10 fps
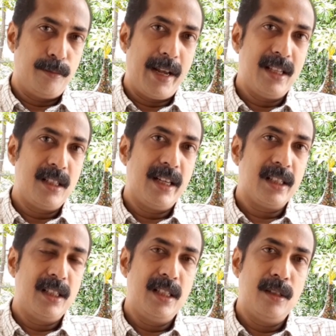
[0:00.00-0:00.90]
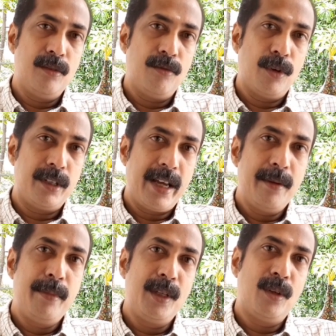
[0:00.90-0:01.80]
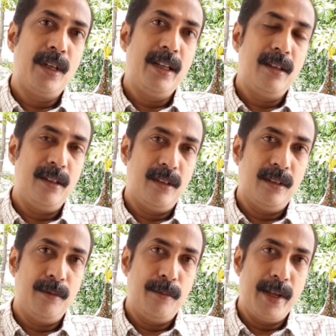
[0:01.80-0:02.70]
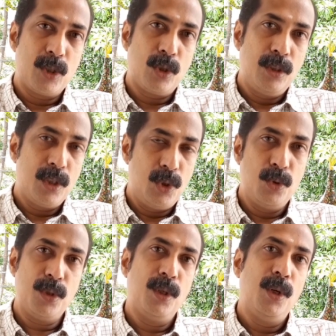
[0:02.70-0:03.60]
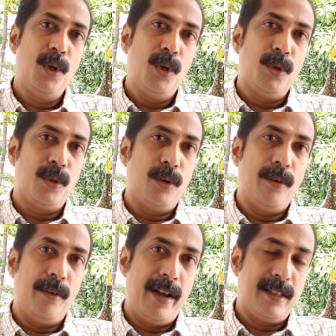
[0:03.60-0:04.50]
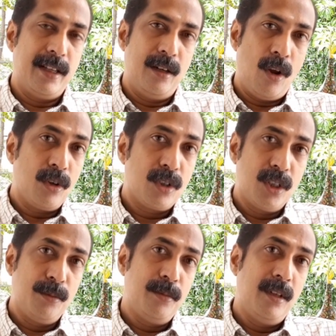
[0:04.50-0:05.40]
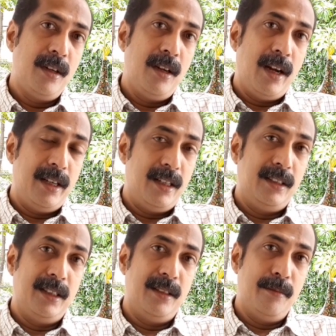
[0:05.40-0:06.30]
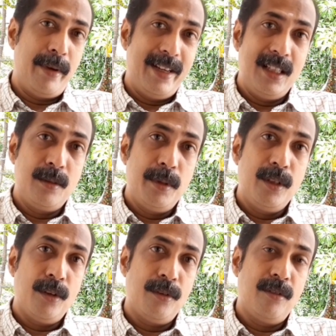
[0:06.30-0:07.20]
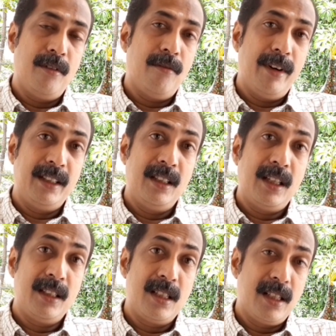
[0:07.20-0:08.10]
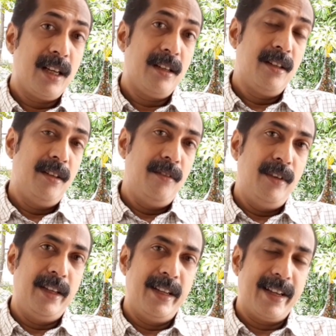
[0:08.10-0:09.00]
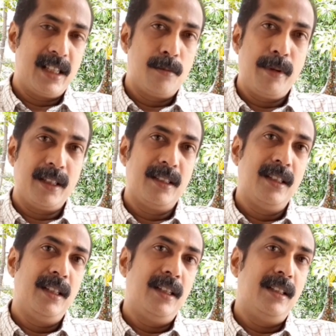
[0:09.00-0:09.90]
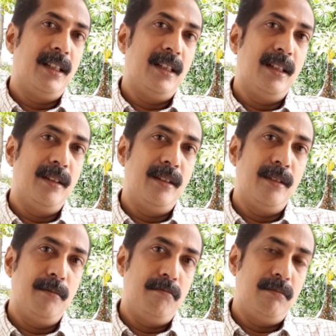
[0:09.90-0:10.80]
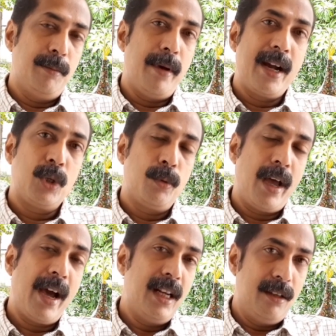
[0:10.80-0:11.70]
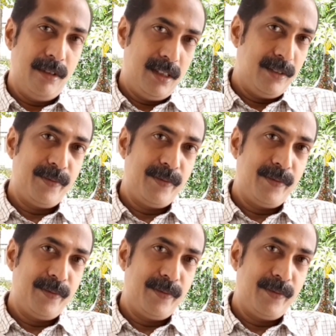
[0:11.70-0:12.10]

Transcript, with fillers: price reduction is for time being only based on this news. So, as a long term, under the management of Vaidyanathan sir, we can expect the bank to a high level.